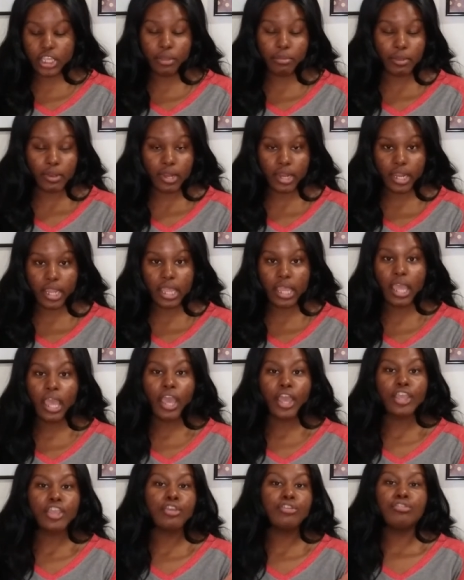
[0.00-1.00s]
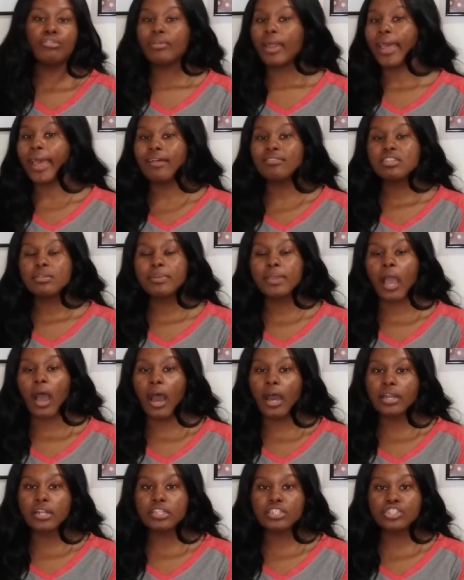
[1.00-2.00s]
community. You do not have to be
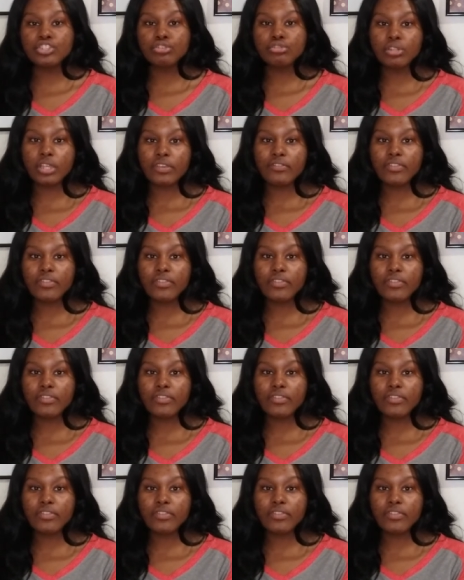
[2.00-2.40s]
honors to live